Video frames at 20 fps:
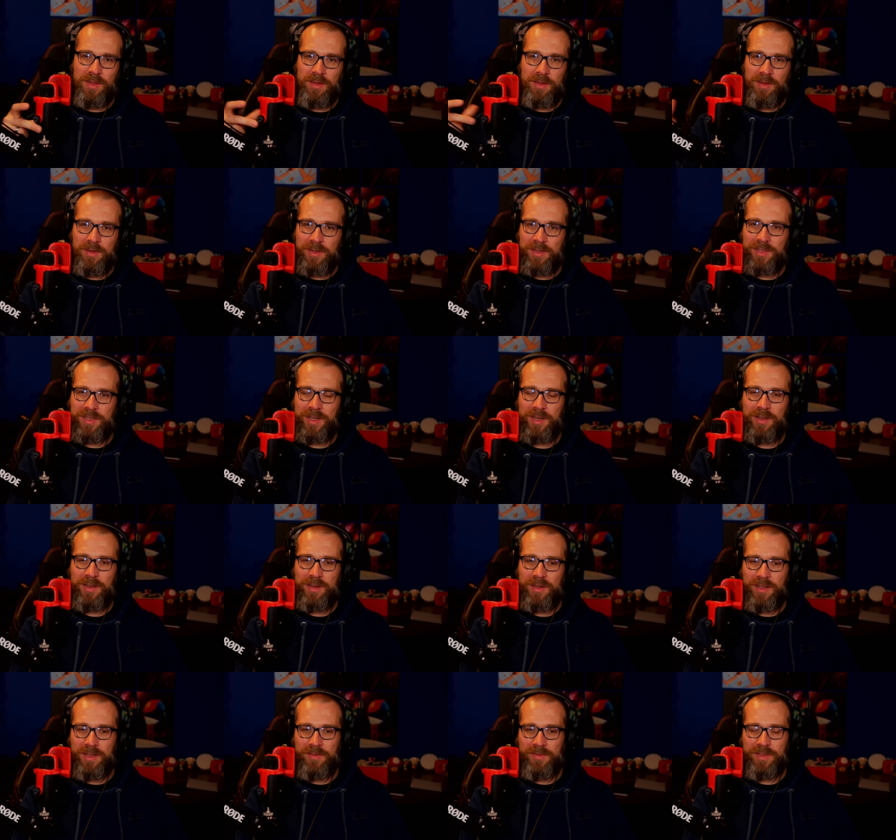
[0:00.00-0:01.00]
You could
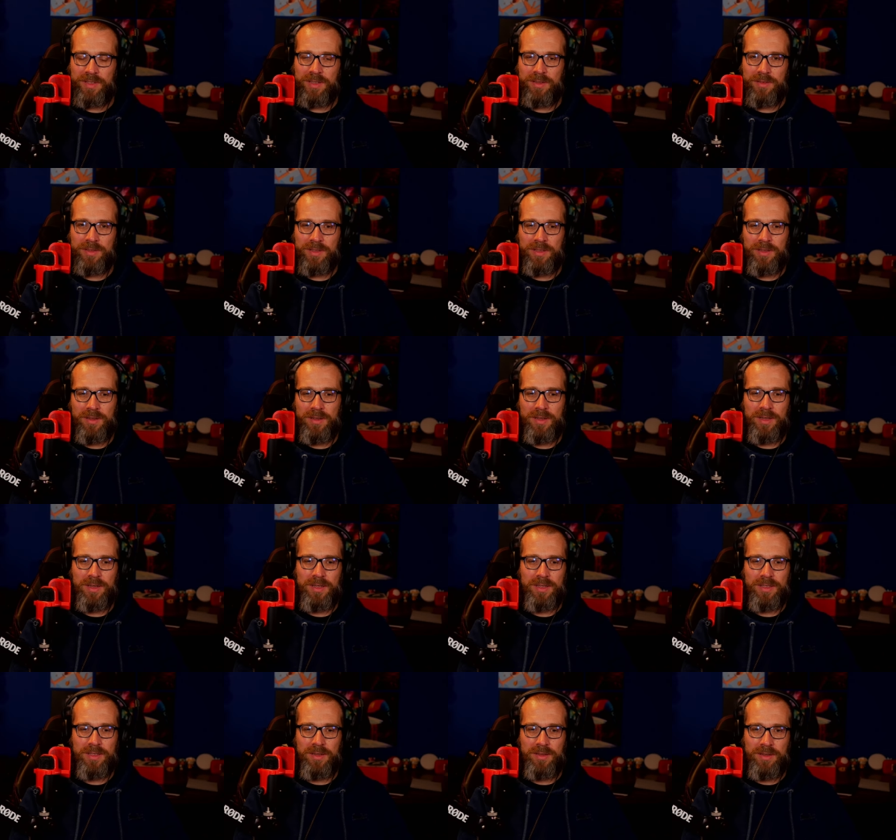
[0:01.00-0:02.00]
turn it ever so
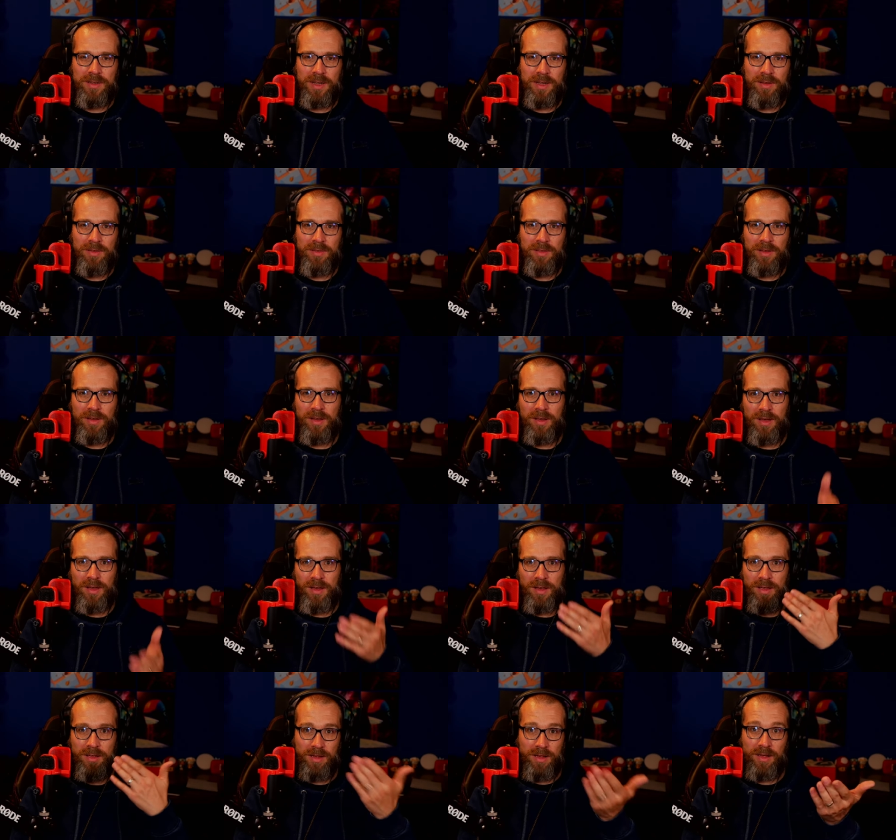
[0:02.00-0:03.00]
slightly, so now that
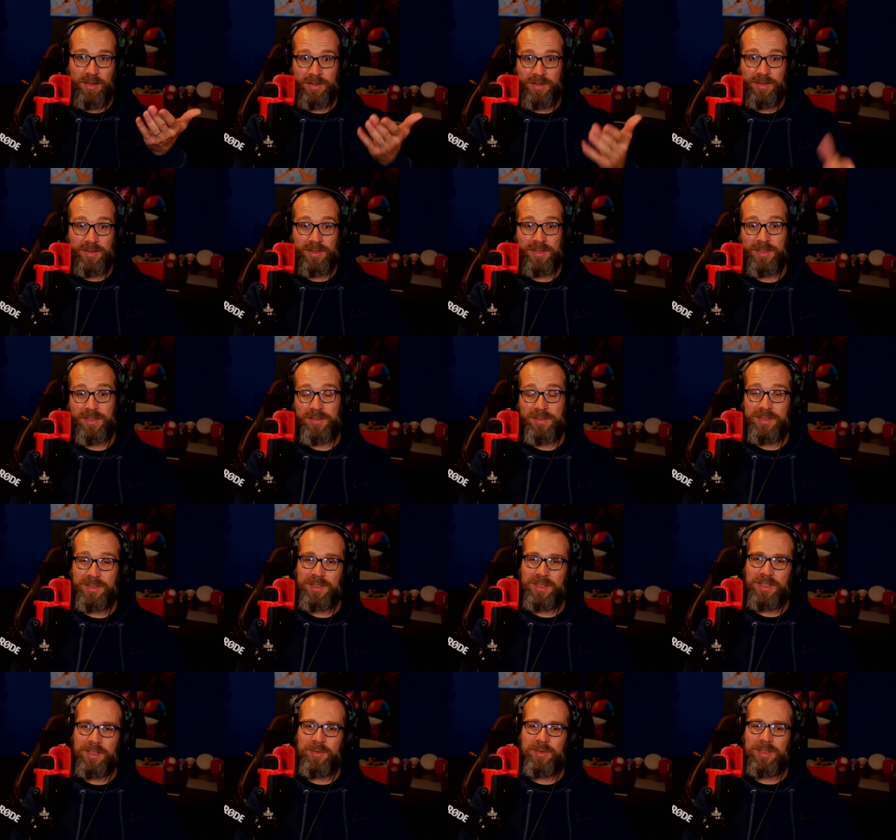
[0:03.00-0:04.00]
oh, you can still
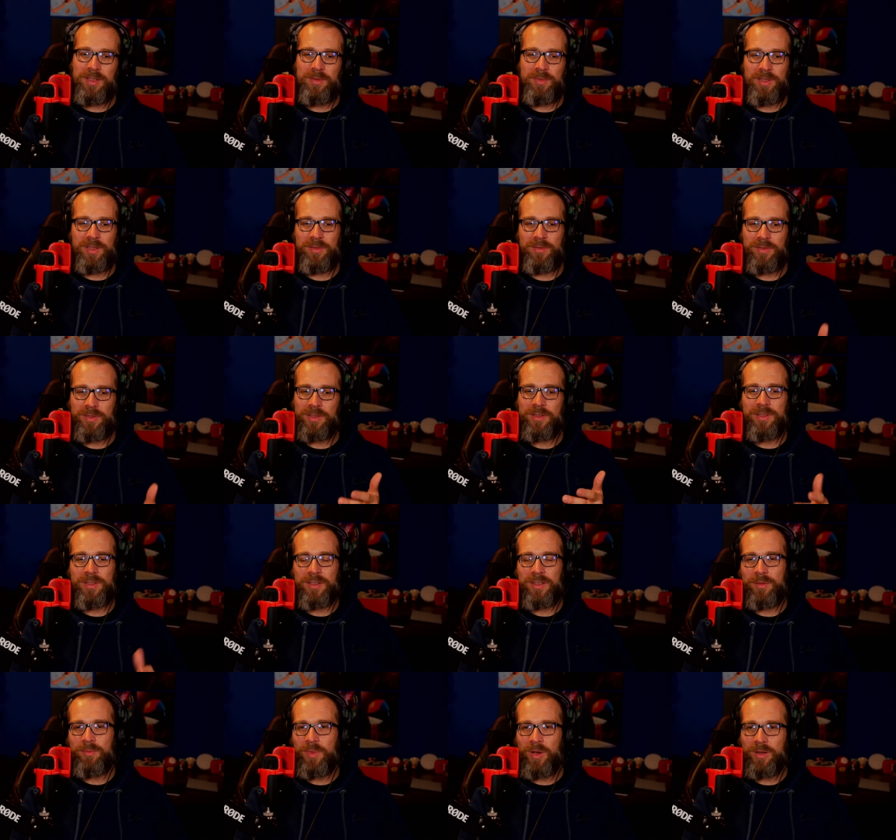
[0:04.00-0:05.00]
see me, but you also
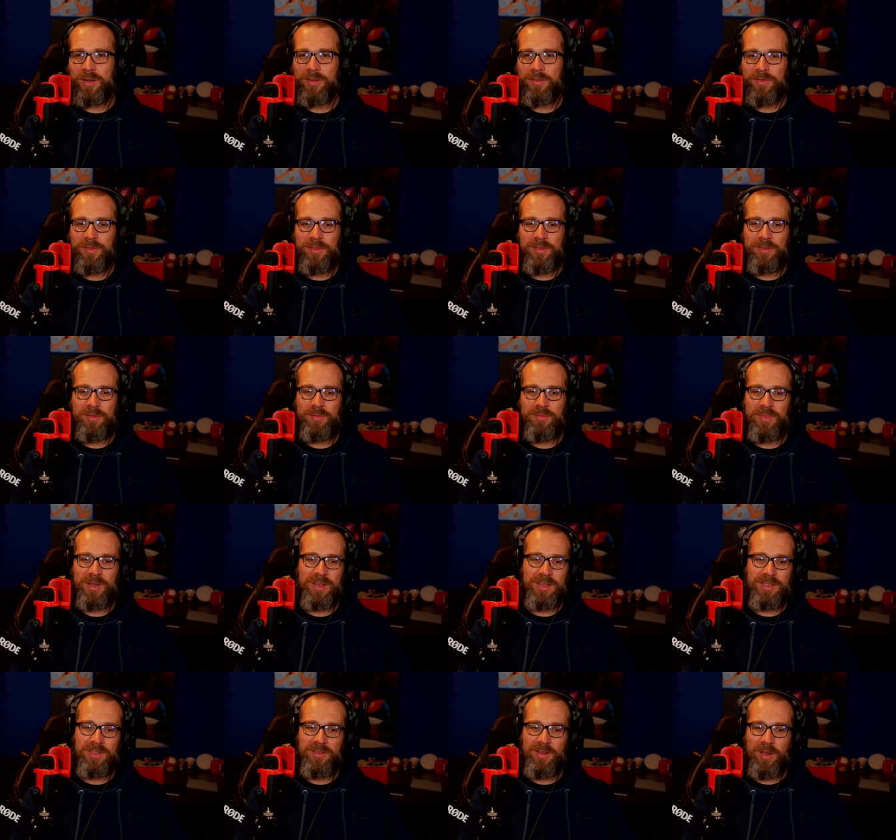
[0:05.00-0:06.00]
see the microphone.
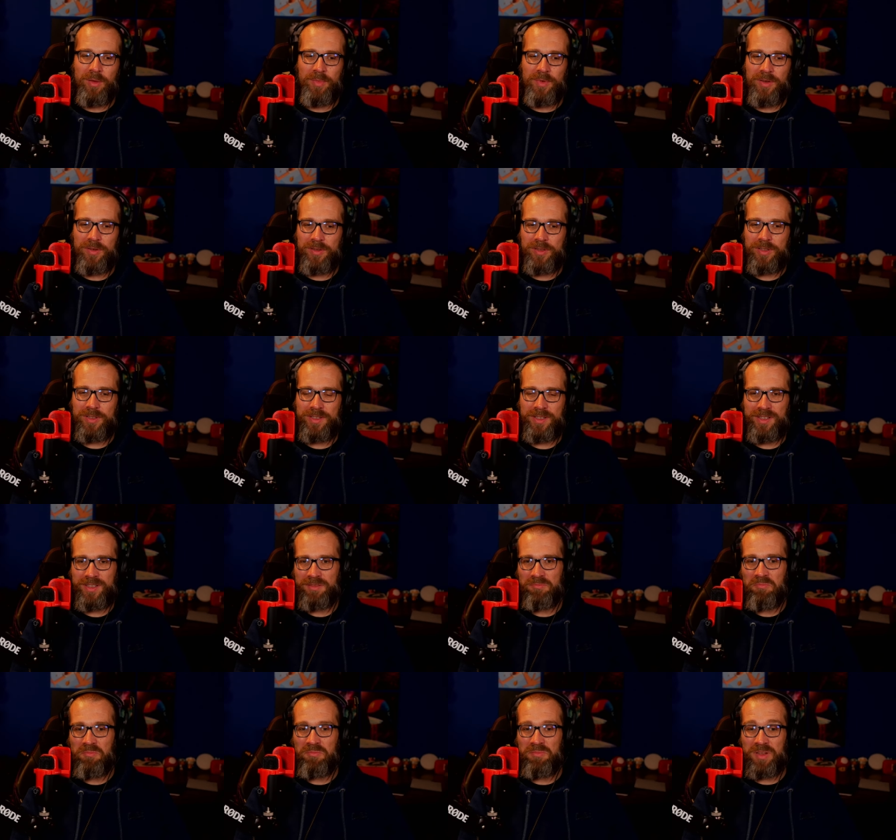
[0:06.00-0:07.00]
But it's not obnoxious,
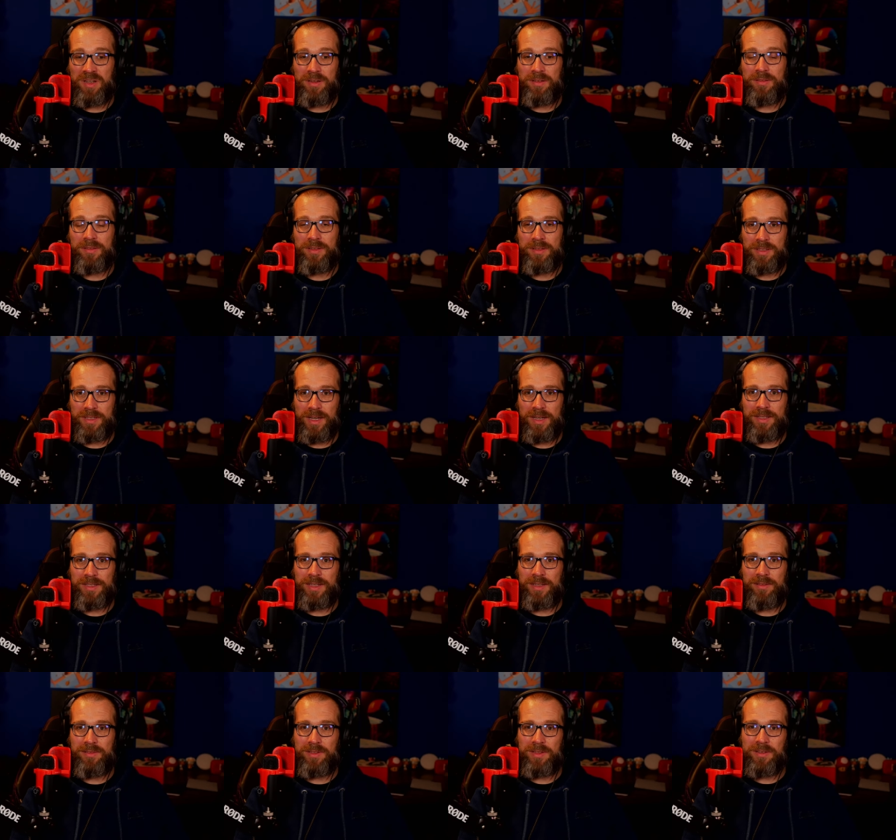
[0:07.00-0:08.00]
as you know,
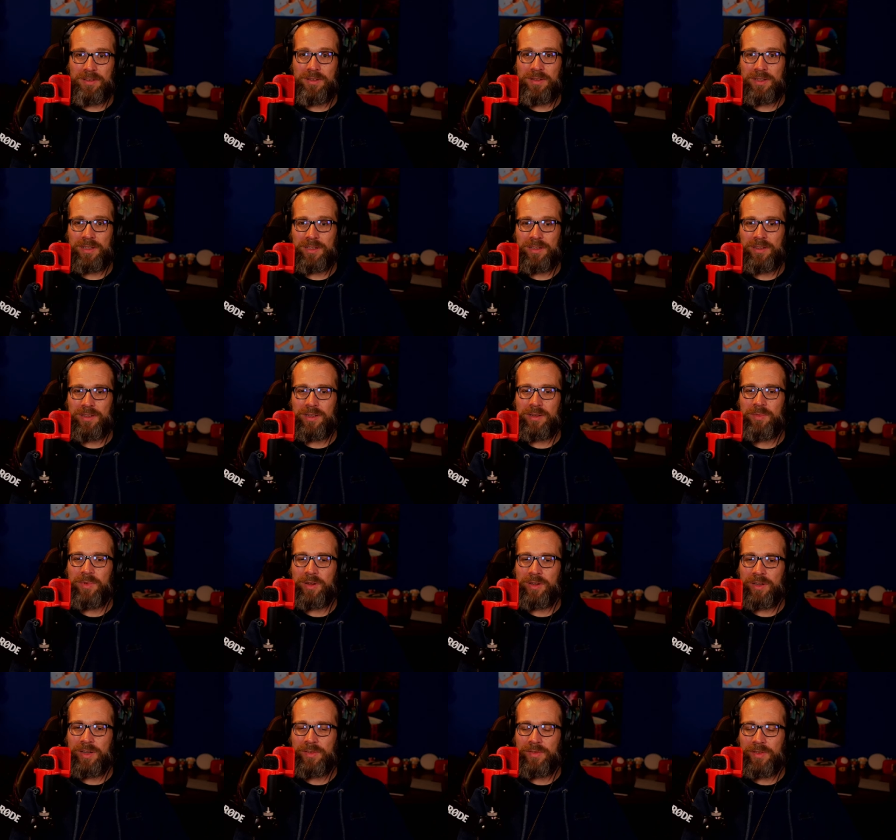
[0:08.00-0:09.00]
stands out as a nice looking
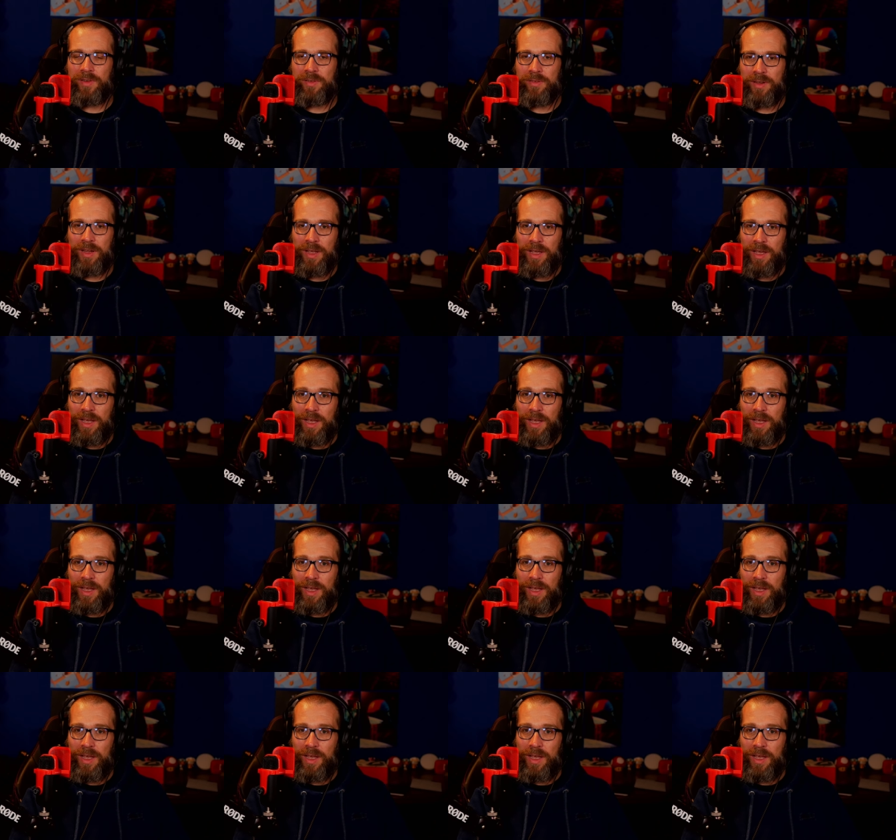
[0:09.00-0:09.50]
microphone.